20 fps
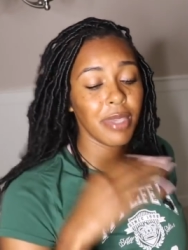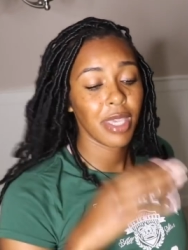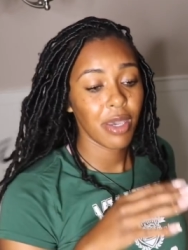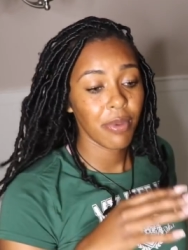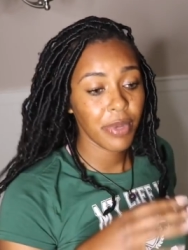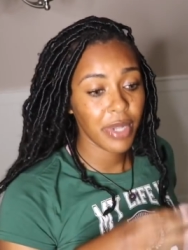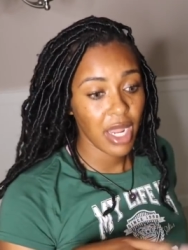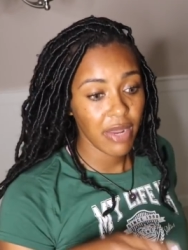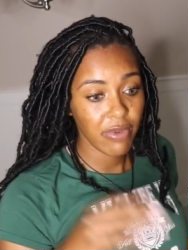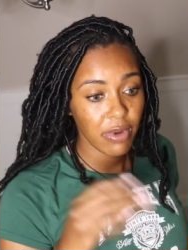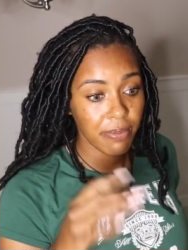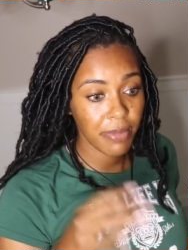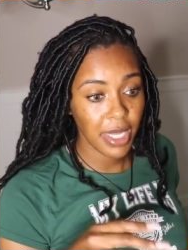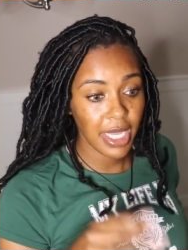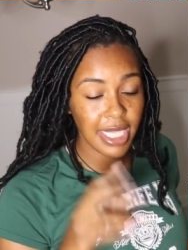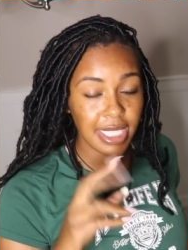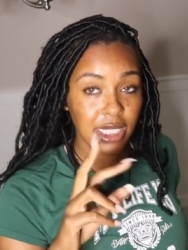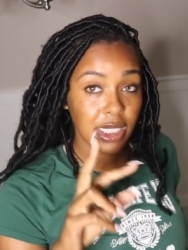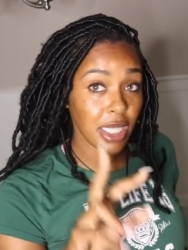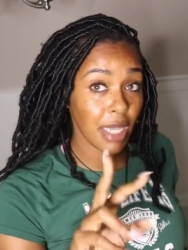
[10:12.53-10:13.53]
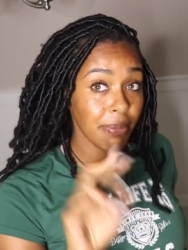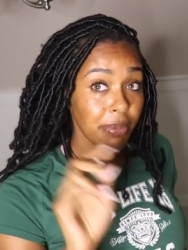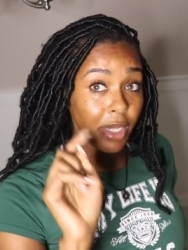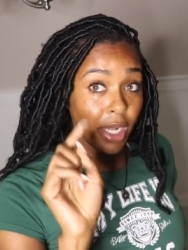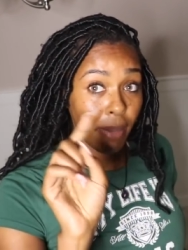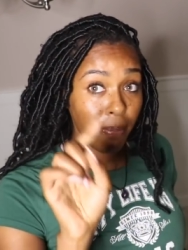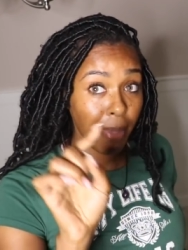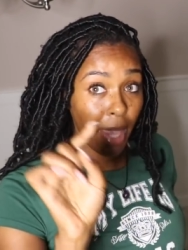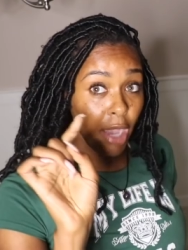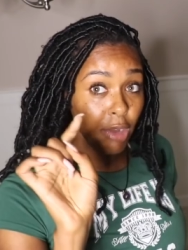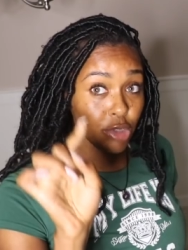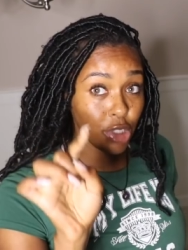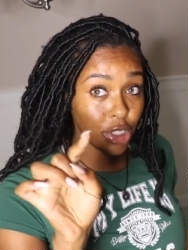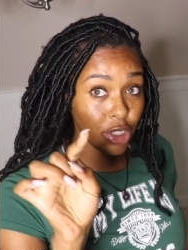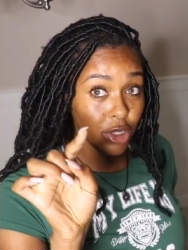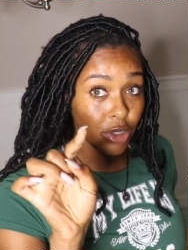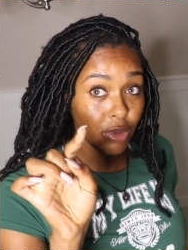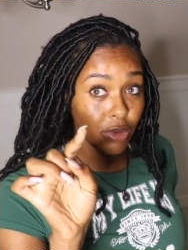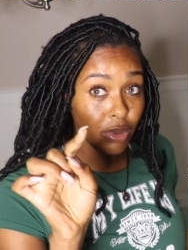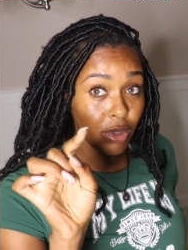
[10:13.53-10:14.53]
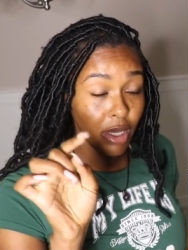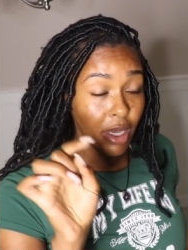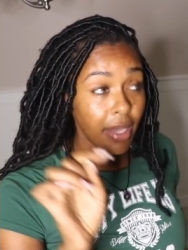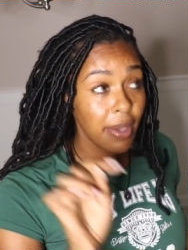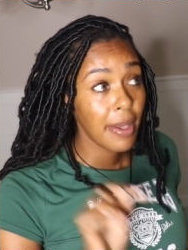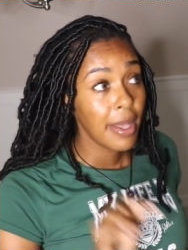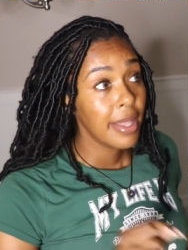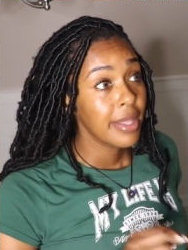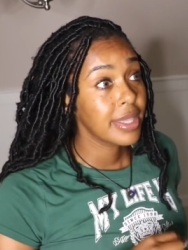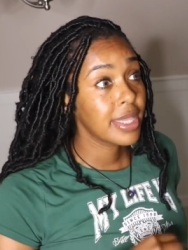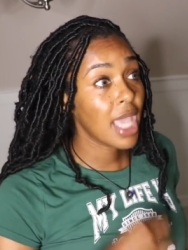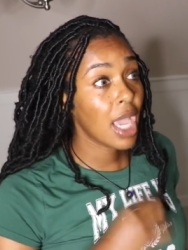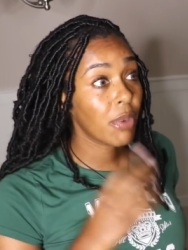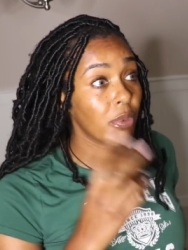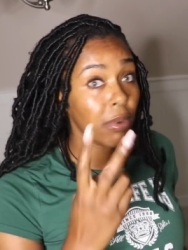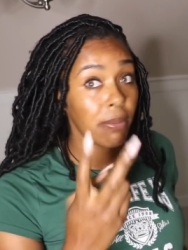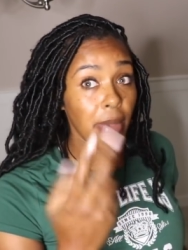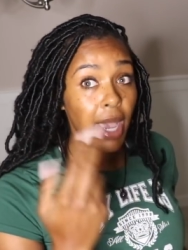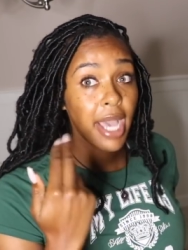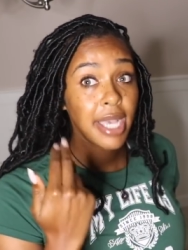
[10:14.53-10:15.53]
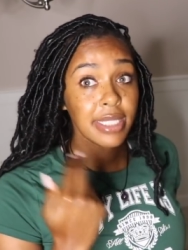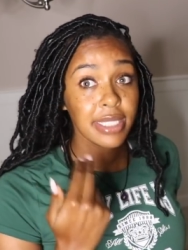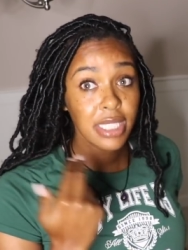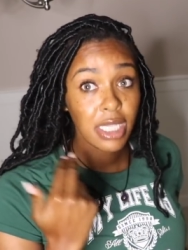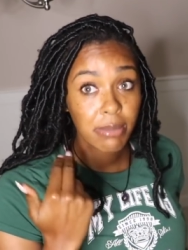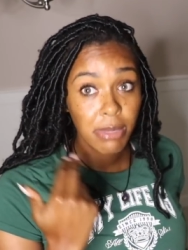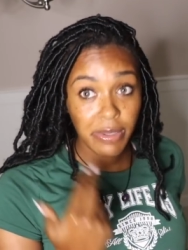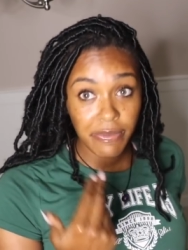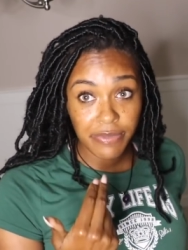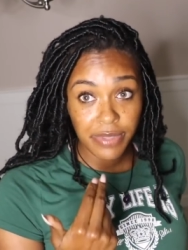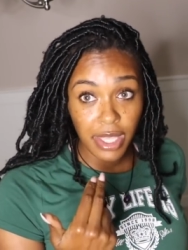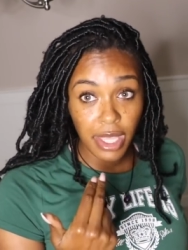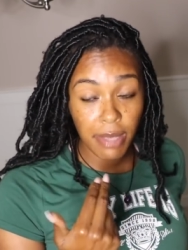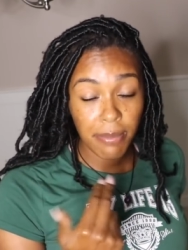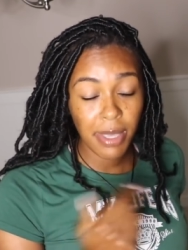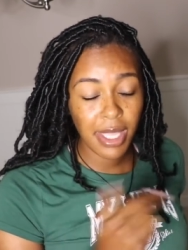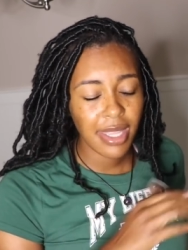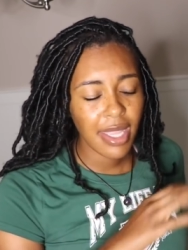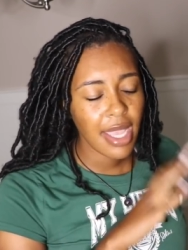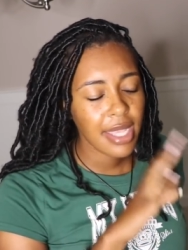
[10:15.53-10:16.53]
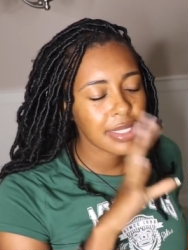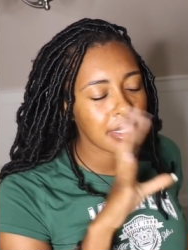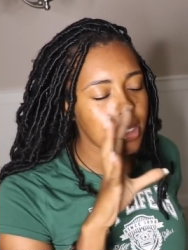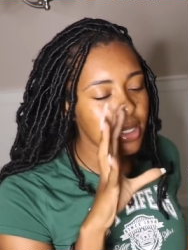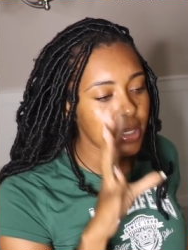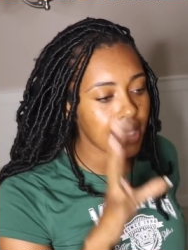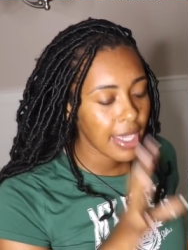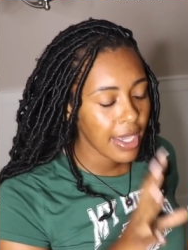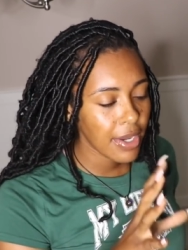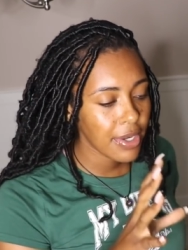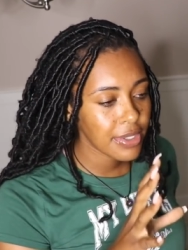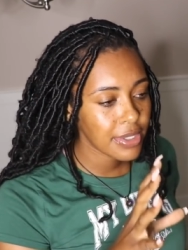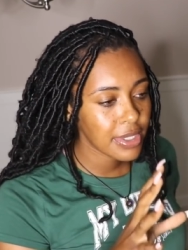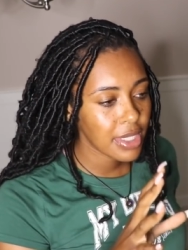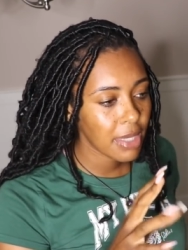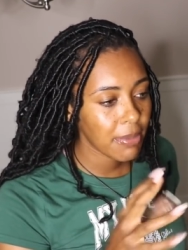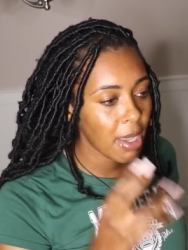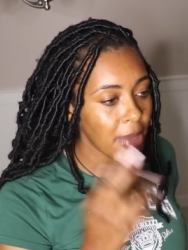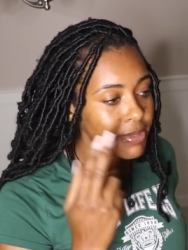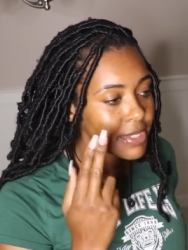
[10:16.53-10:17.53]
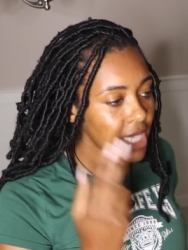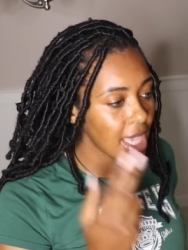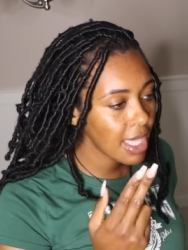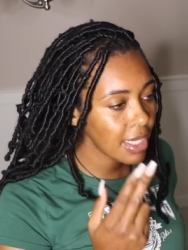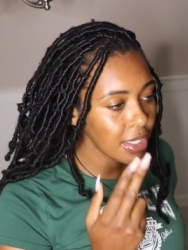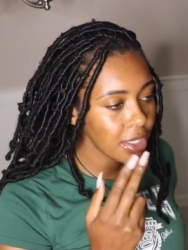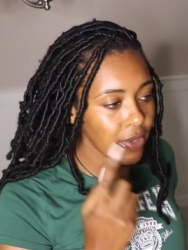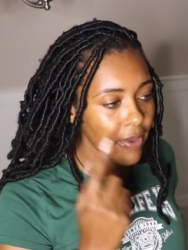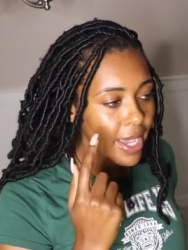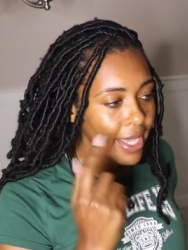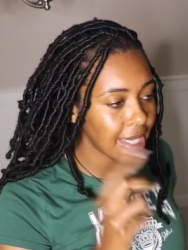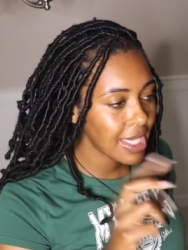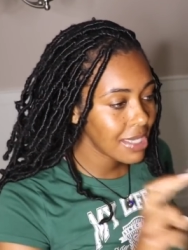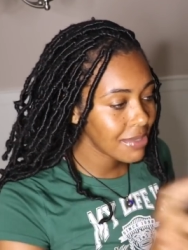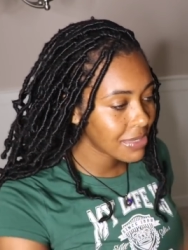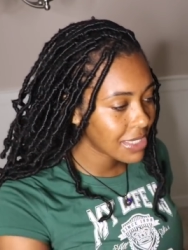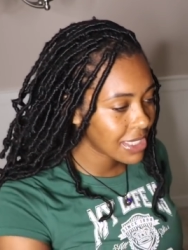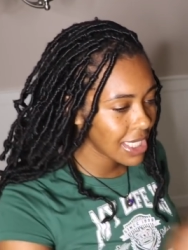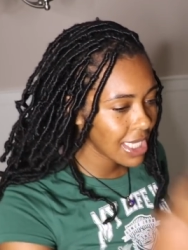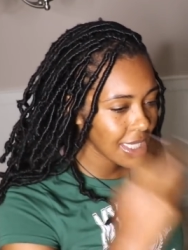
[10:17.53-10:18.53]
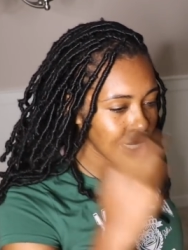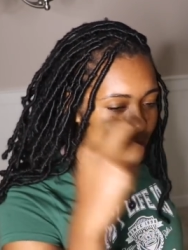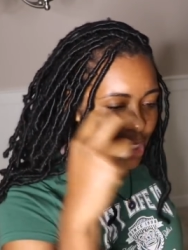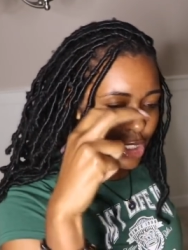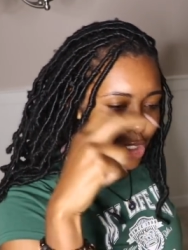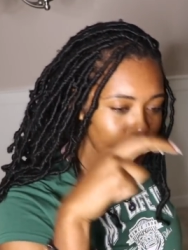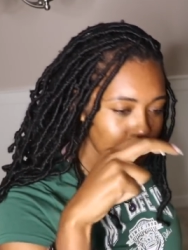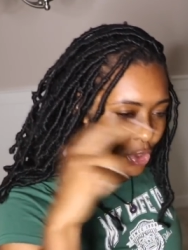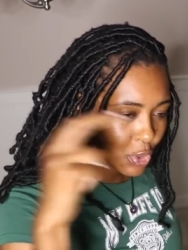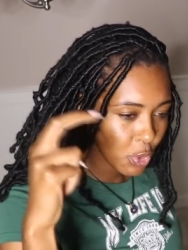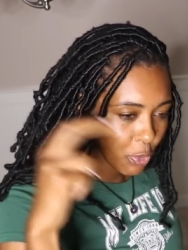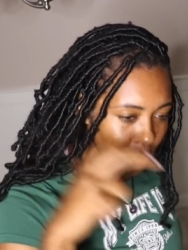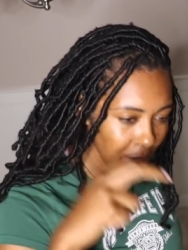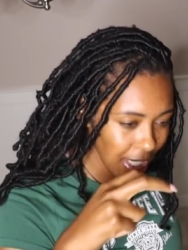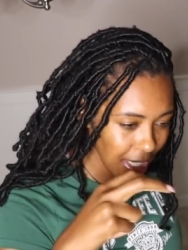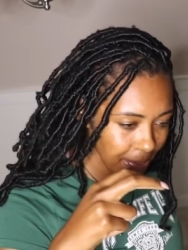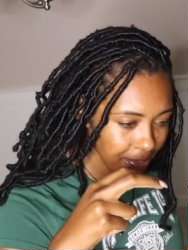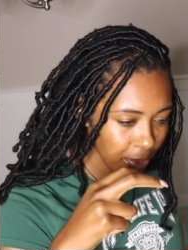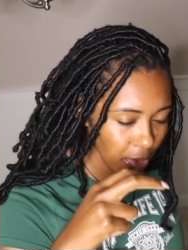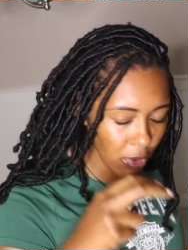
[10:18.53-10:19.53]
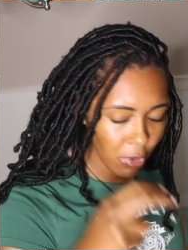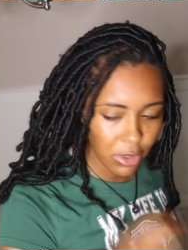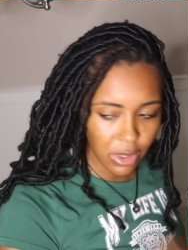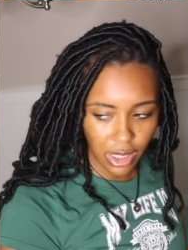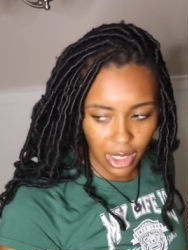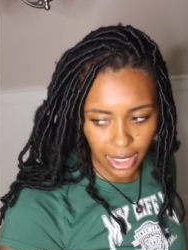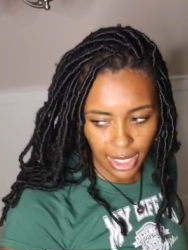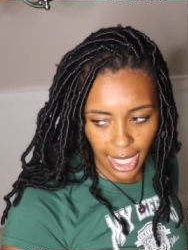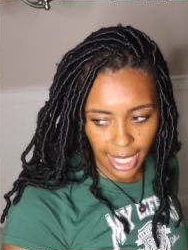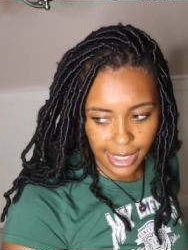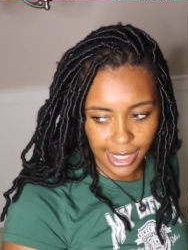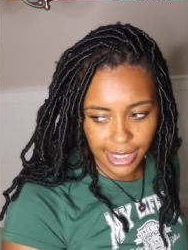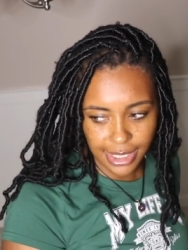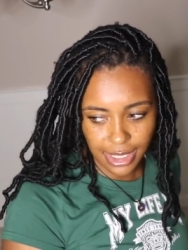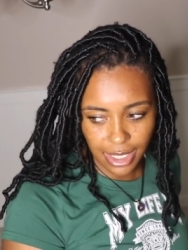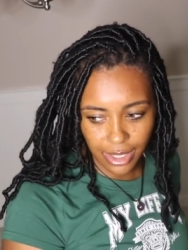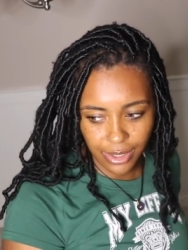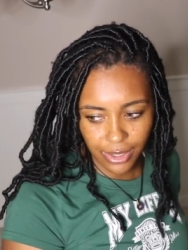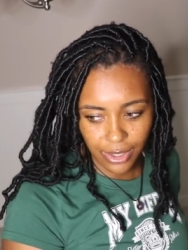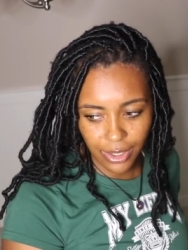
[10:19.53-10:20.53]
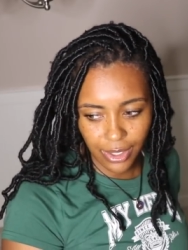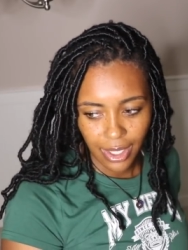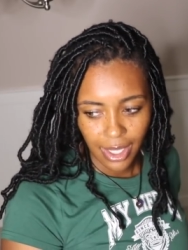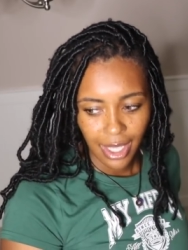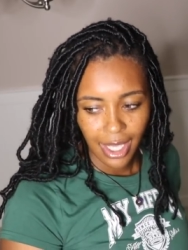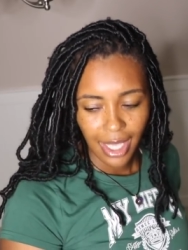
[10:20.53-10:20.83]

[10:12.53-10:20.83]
Yeah, whatever. But it's something about you that reminds them of them, and that scares them. I'm telling you, I keep seeing these two people look at each other,